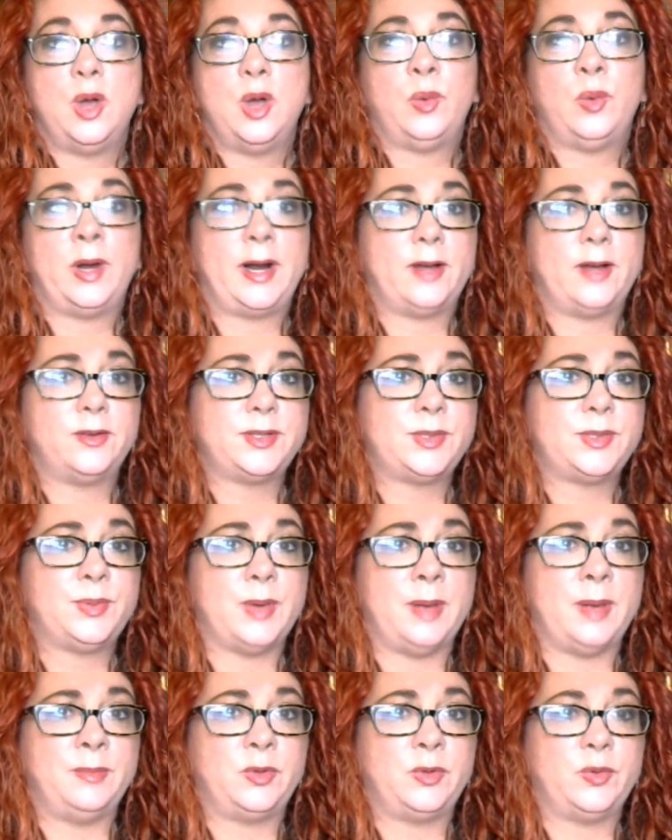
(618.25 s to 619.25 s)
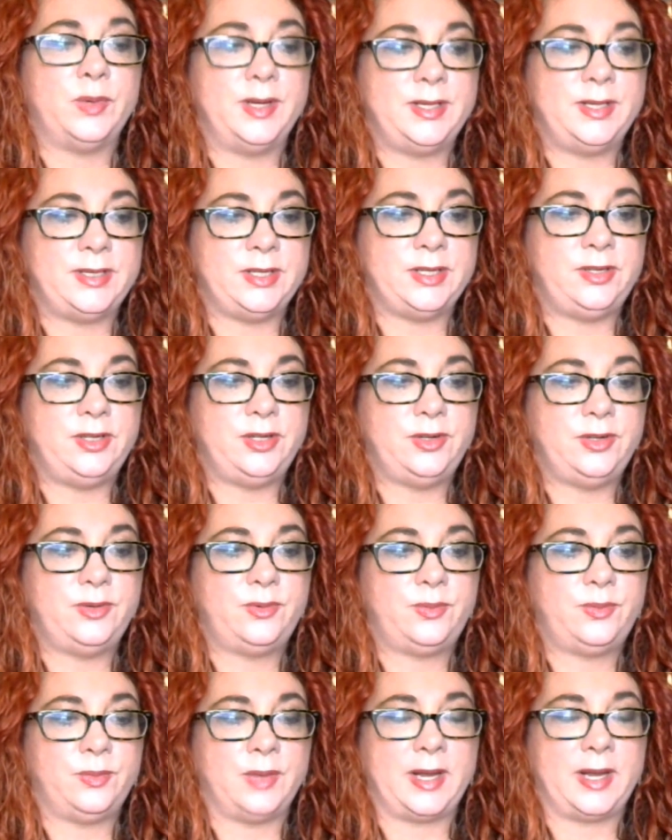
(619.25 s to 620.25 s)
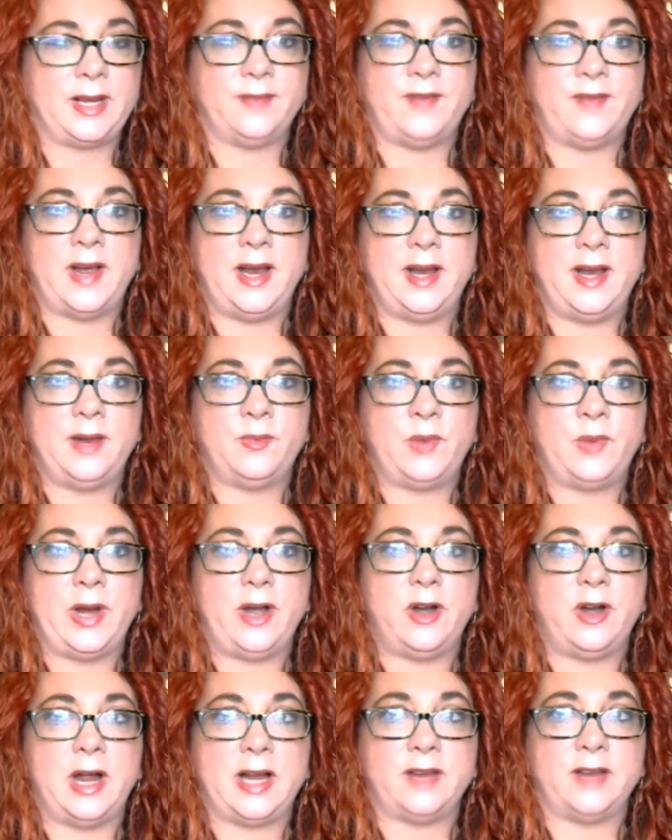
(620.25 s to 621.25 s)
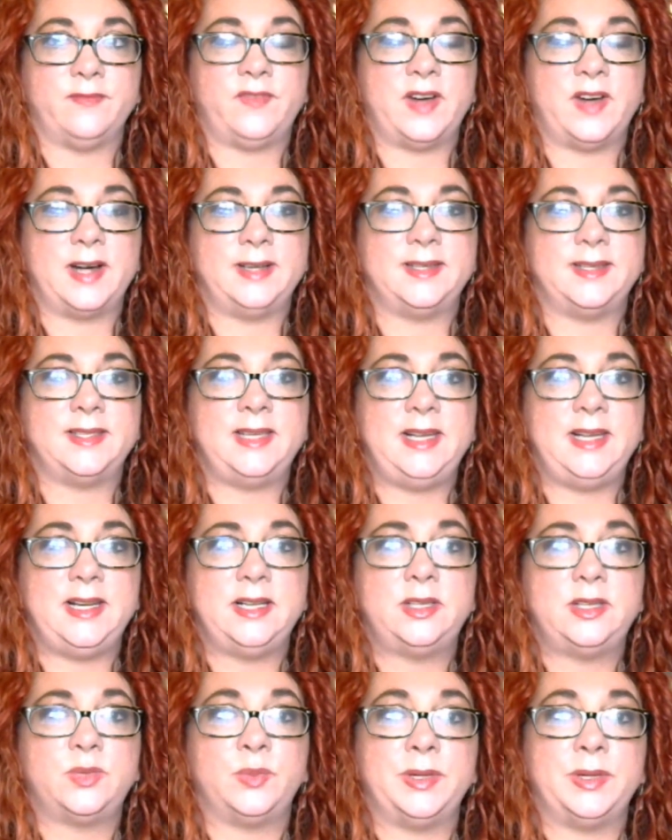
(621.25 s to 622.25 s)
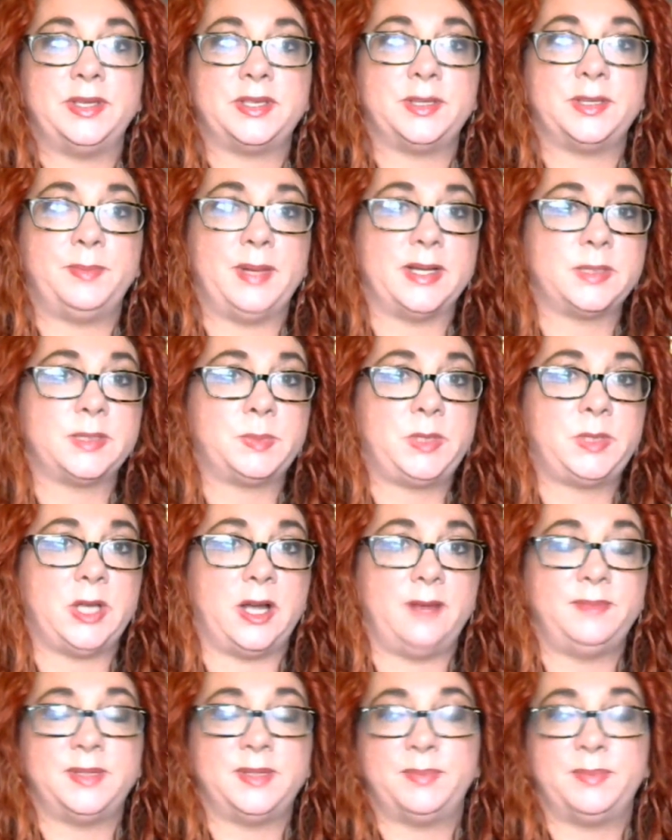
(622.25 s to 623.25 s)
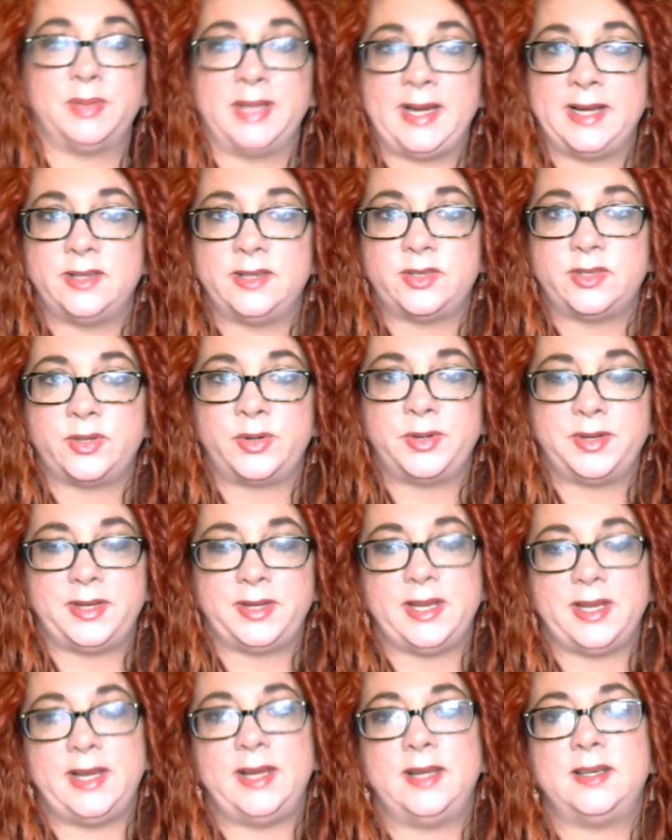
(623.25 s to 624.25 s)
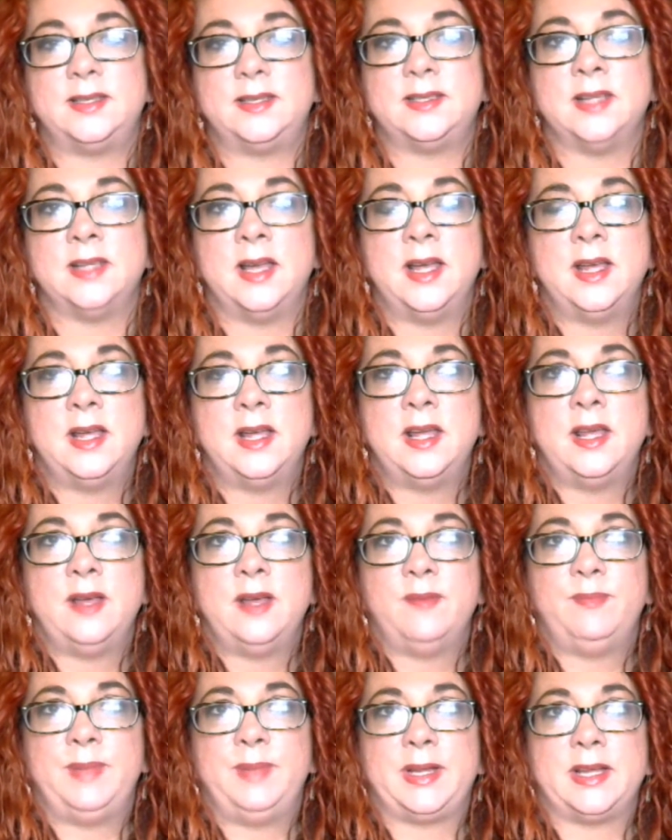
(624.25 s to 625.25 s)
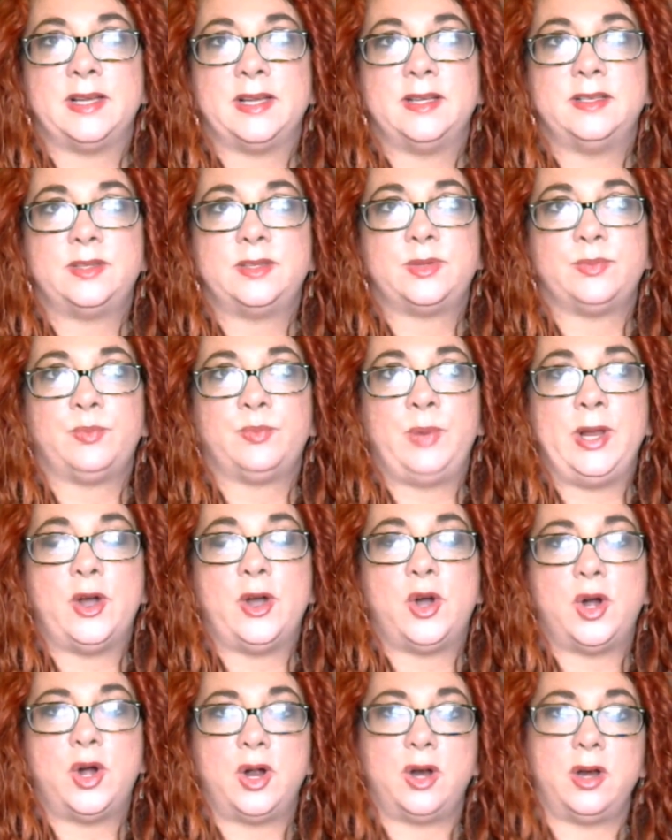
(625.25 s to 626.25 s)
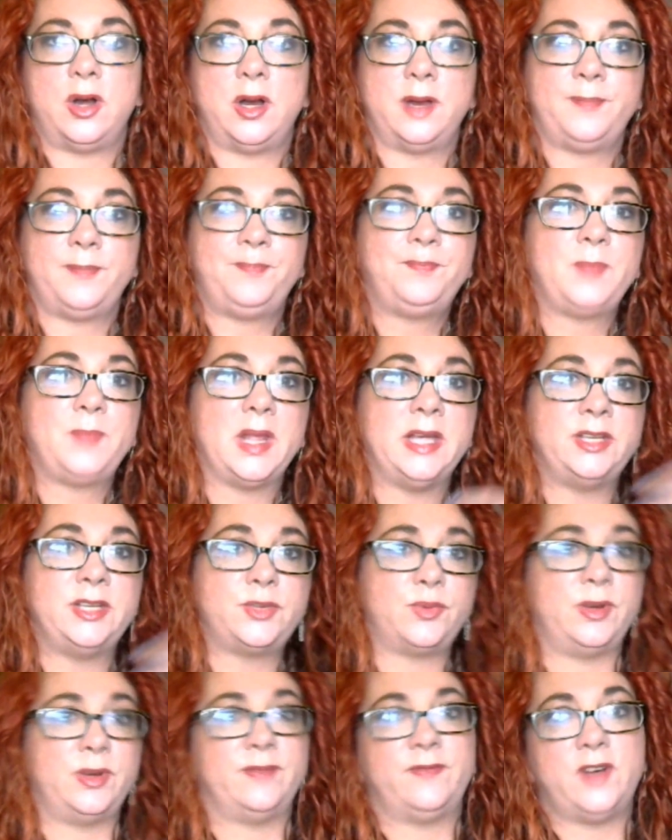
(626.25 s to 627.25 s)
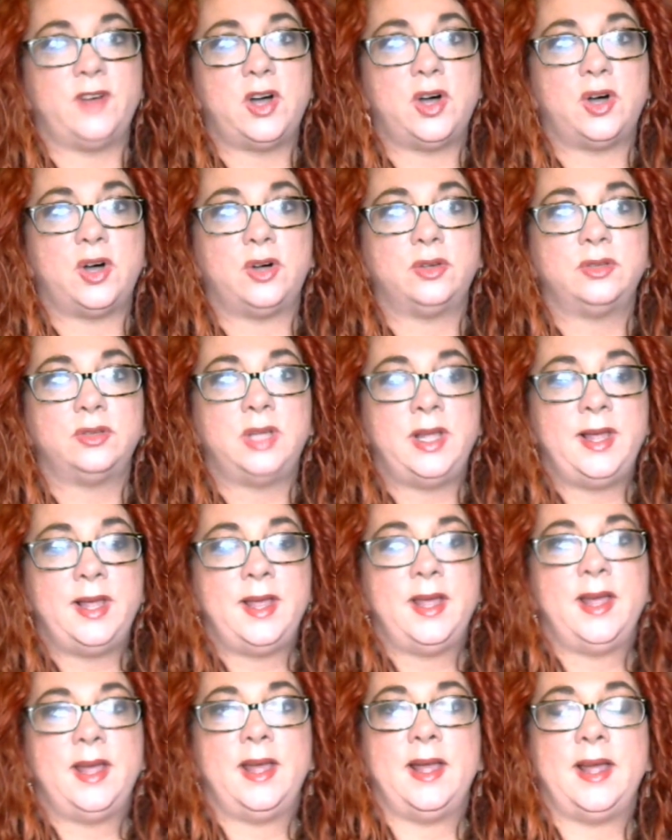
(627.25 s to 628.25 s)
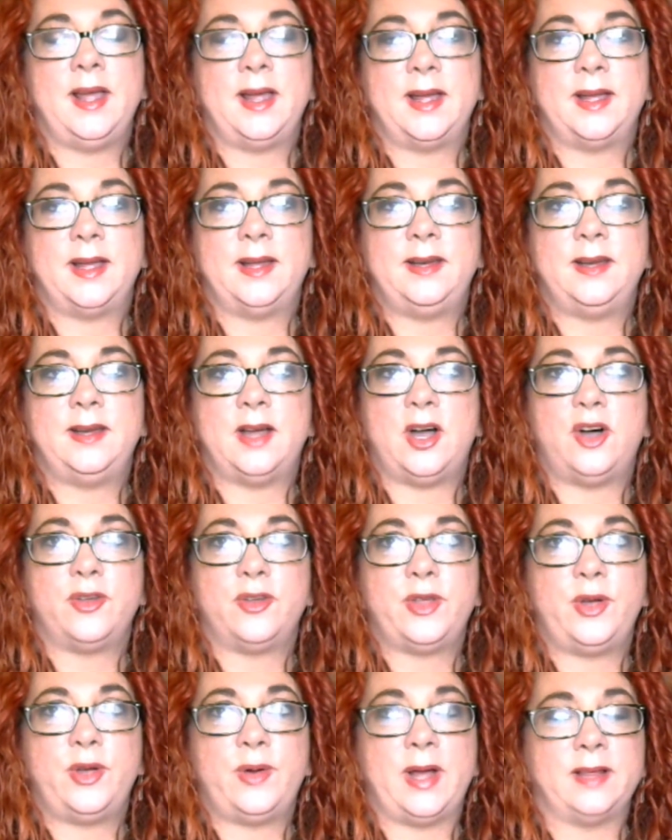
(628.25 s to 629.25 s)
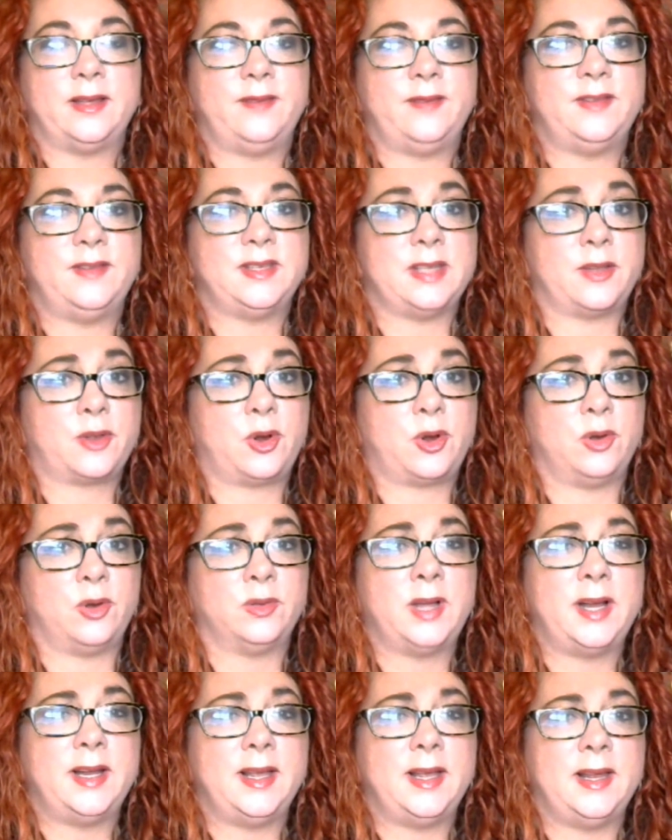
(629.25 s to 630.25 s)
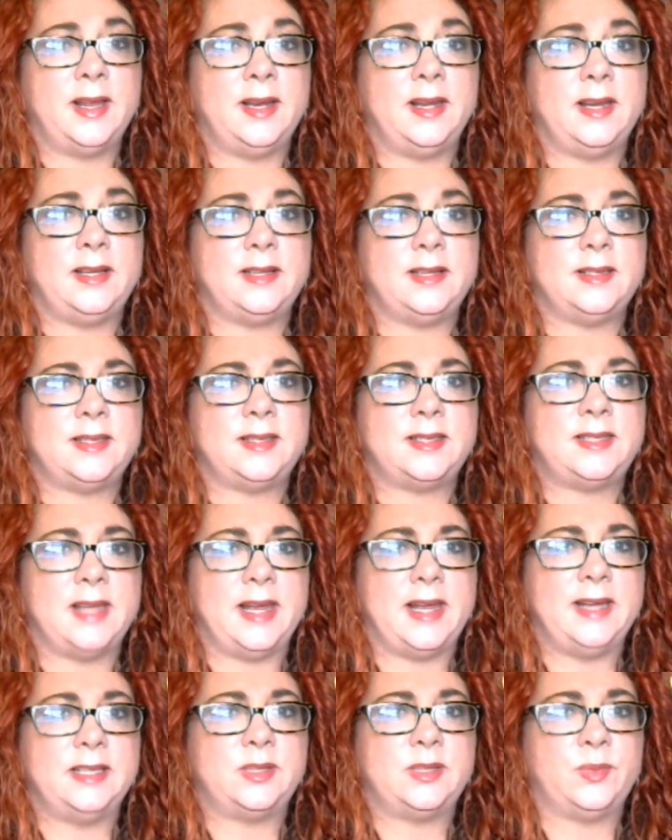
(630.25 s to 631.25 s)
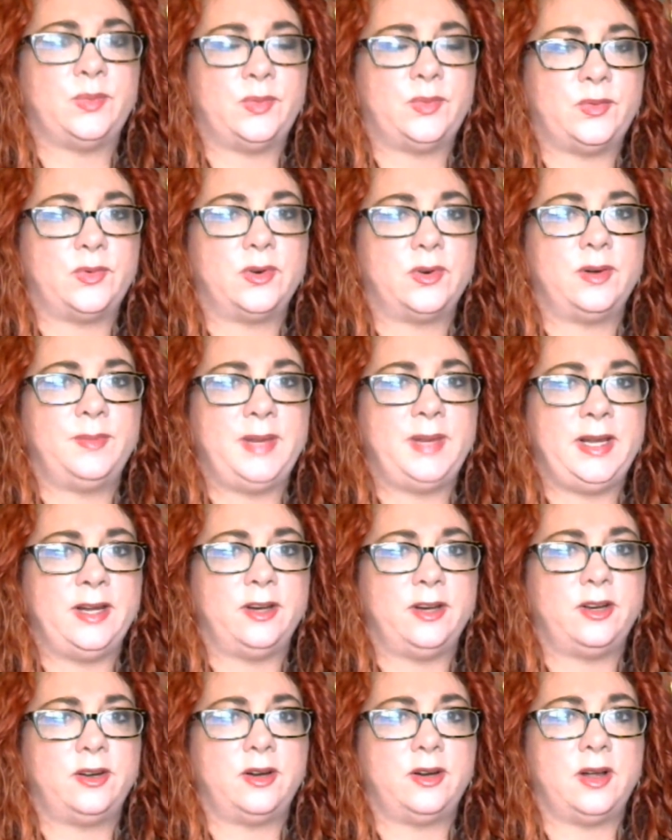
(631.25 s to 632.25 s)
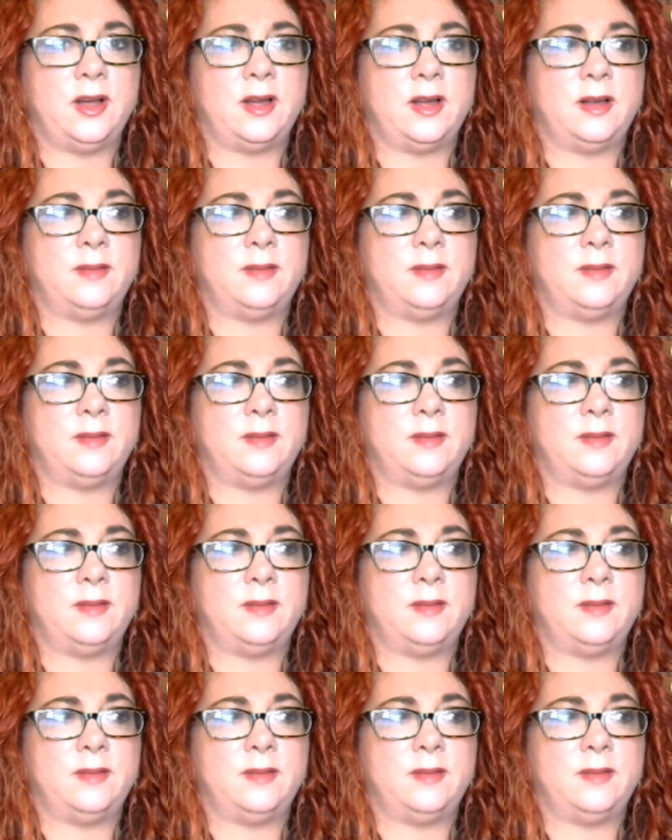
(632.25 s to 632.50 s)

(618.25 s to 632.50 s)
what else I'm going to do, like where I can find seeds, when's the best time to plant certain things, because we are entering fall, and although I live in South Carolina and it stays warm here